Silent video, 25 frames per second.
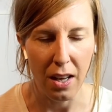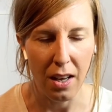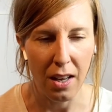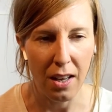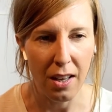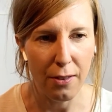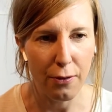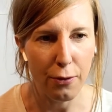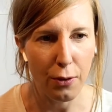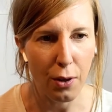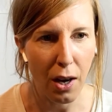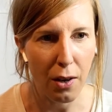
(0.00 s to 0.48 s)

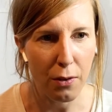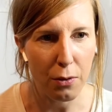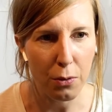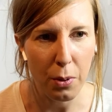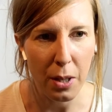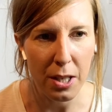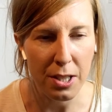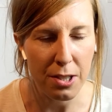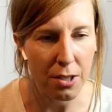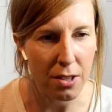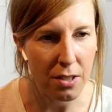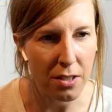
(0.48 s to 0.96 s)
If you have
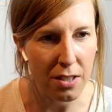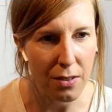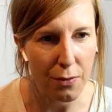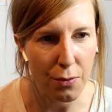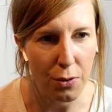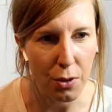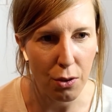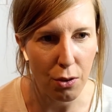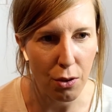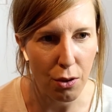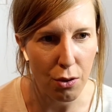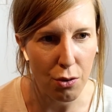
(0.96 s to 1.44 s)
questions, if
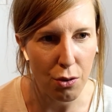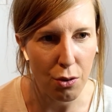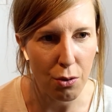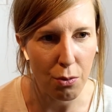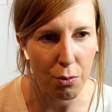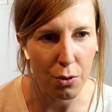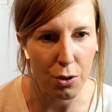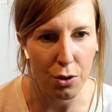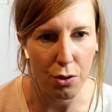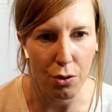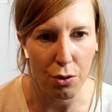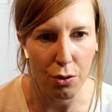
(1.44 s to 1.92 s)
you're not sure
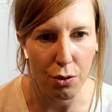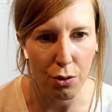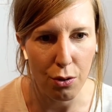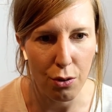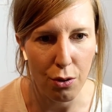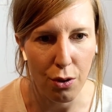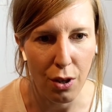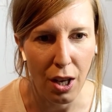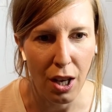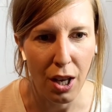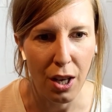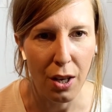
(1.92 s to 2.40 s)
what to
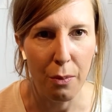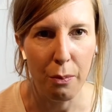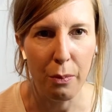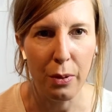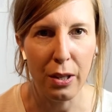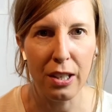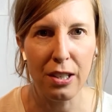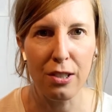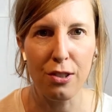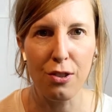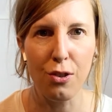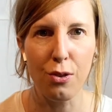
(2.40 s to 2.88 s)
do,
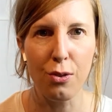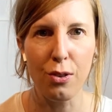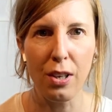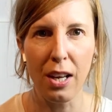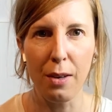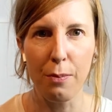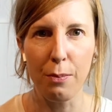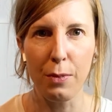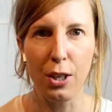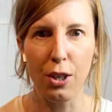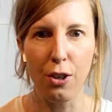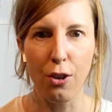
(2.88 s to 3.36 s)
please do
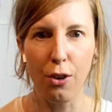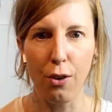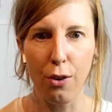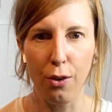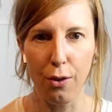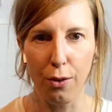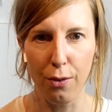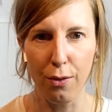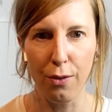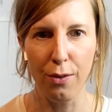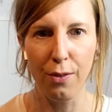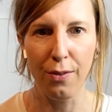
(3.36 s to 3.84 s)
let me
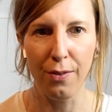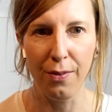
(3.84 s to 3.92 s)
know.